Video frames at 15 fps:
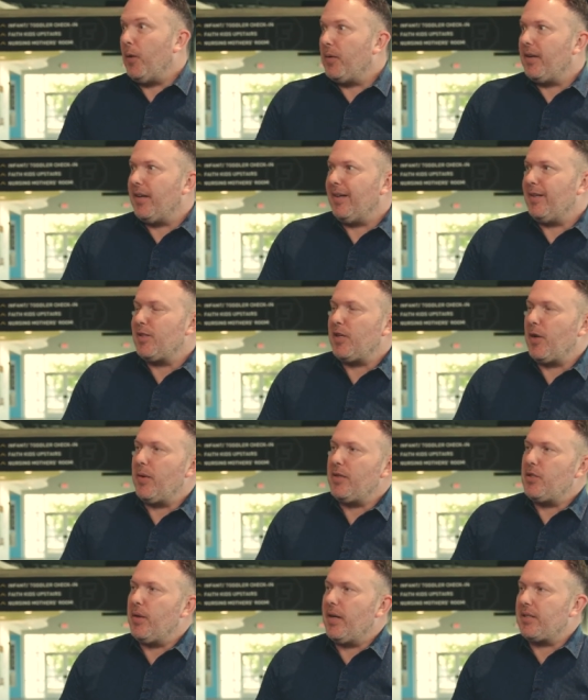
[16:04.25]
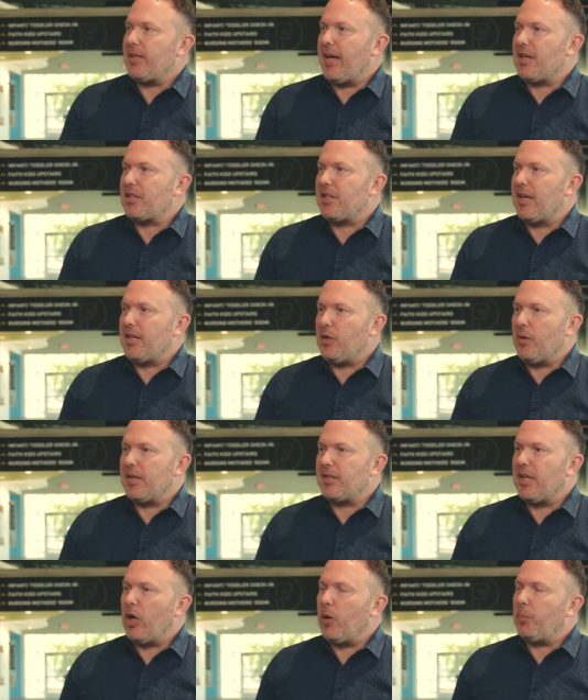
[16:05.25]
and so as you guys asked that, you guys
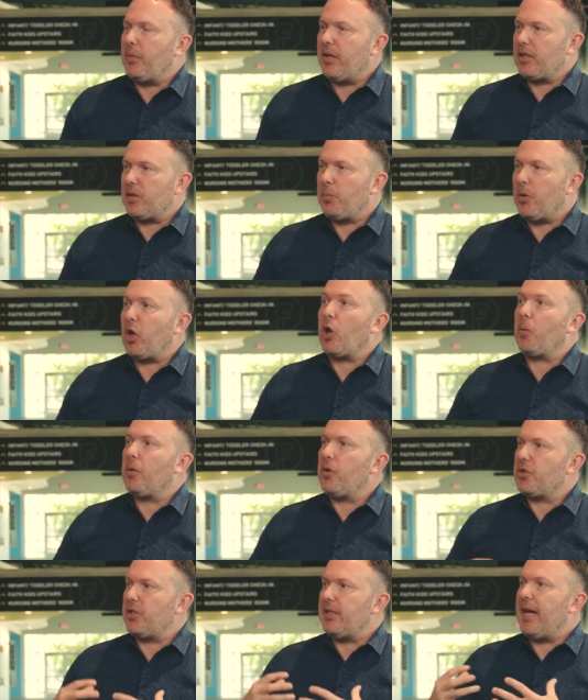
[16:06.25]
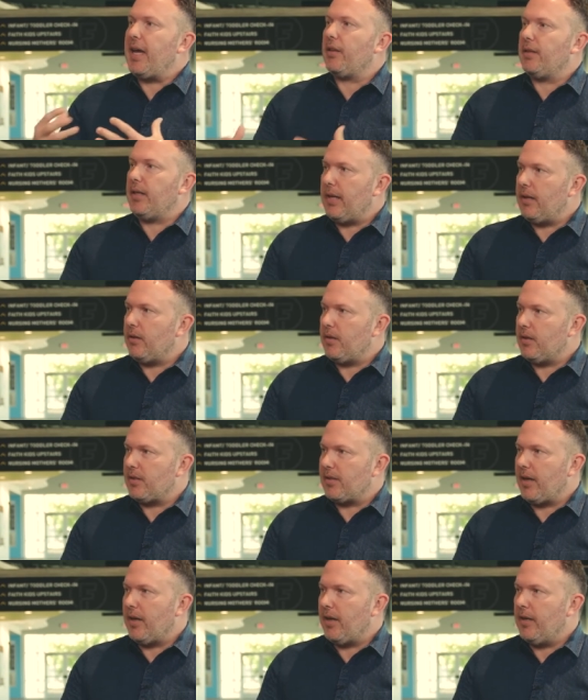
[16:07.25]
helped us put our personality into the
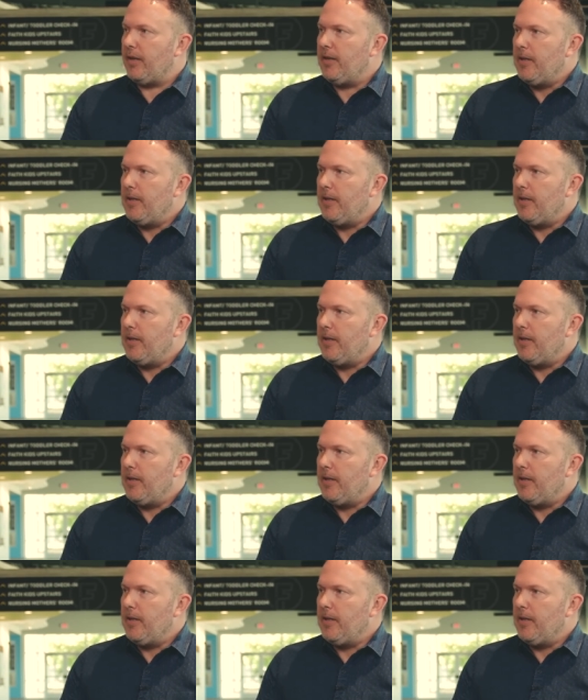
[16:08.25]
design.